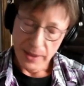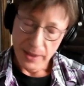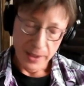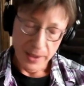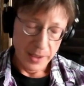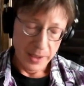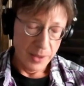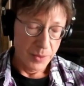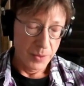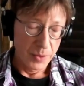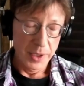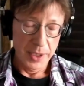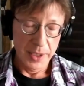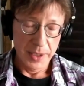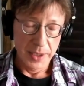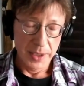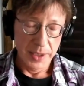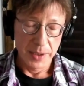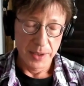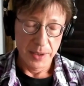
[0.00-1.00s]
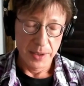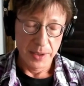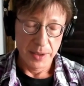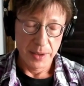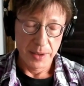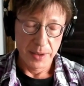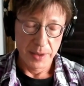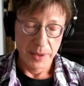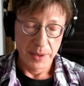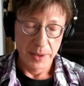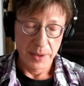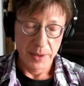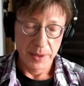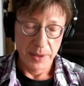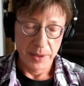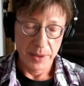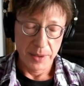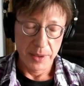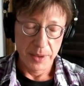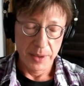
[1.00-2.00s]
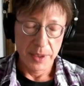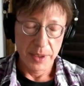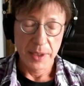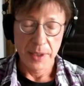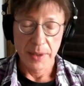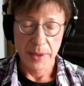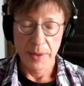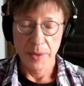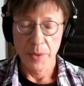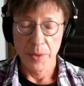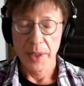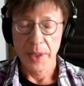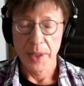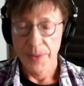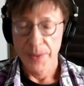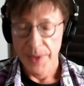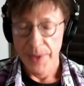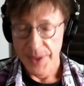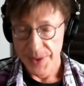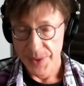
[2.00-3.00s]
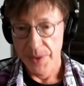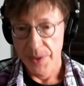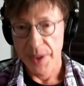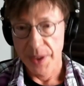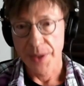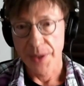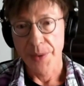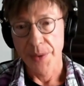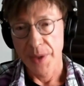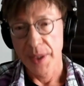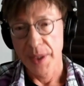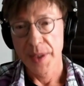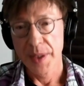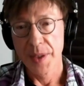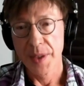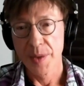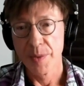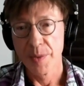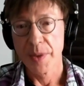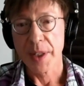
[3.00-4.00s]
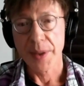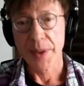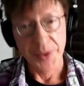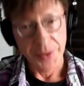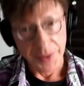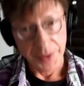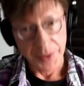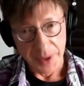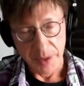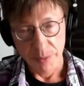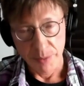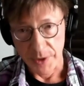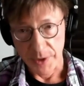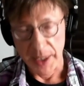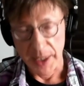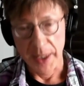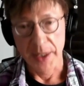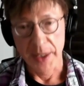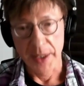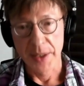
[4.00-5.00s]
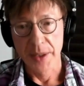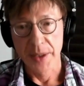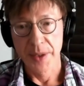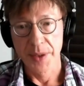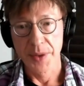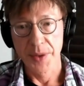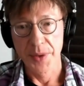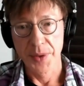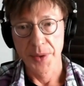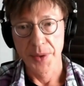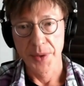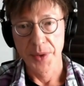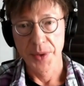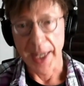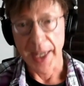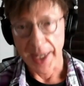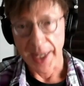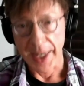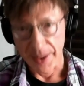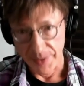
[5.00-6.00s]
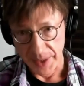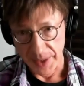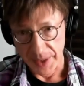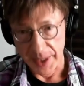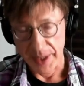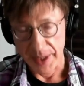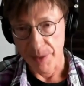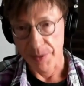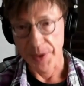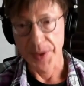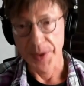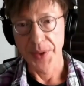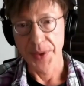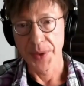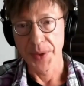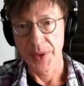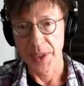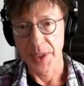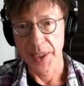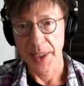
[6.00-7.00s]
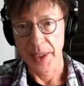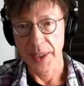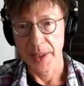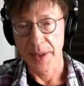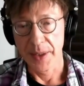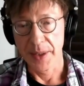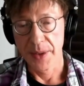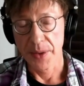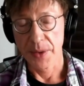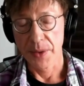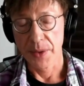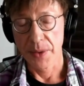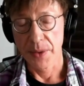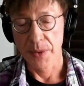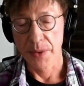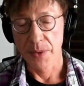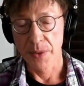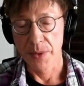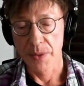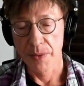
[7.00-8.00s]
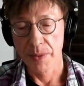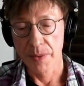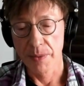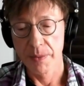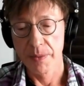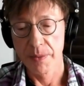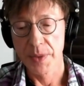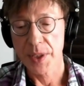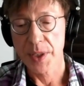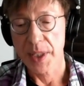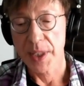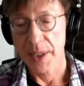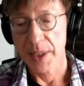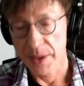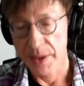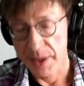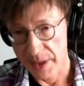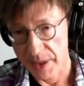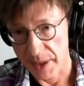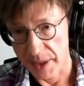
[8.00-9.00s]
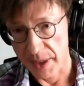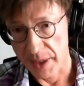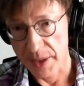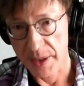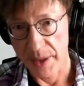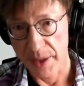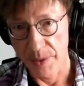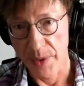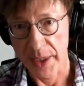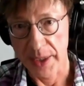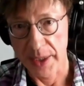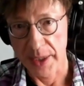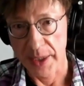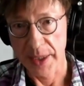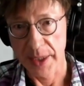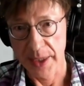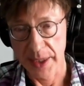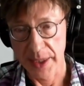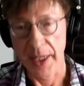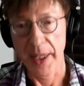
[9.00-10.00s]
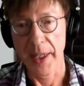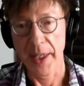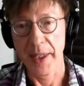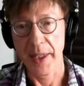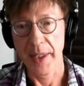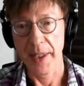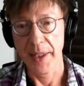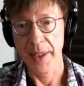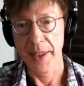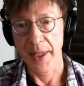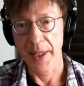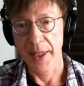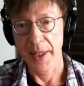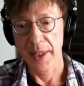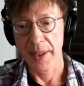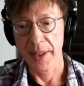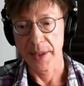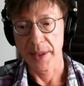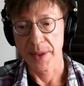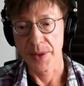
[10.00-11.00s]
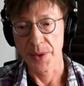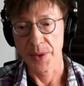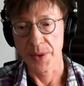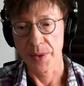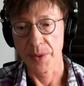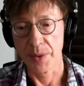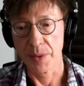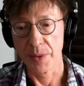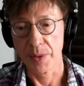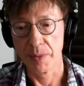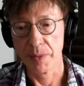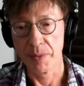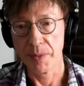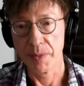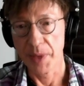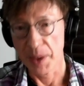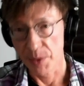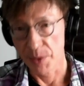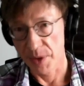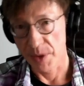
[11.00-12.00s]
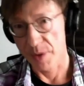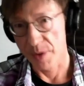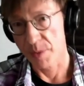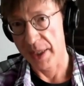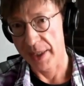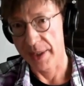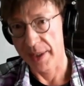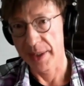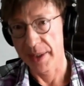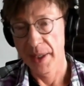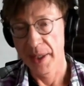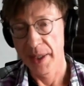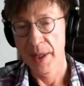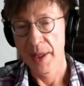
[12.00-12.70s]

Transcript: it was it was what it was, but I was very blessed to have that opportunity to say all the things I wanted to say and to be with my